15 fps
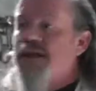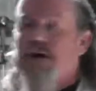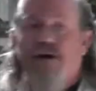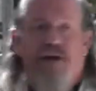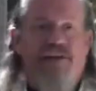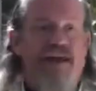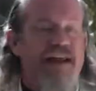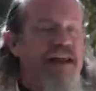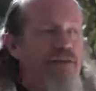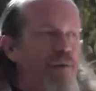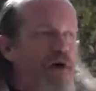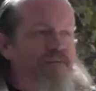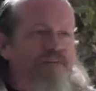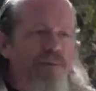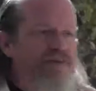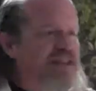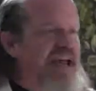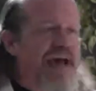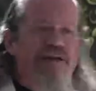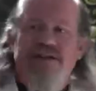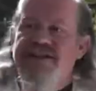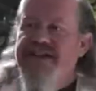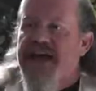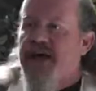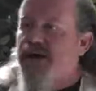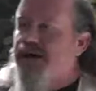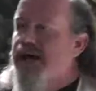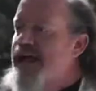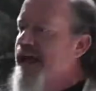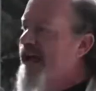the earth and he went from town to
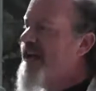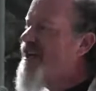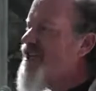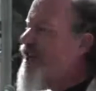town and he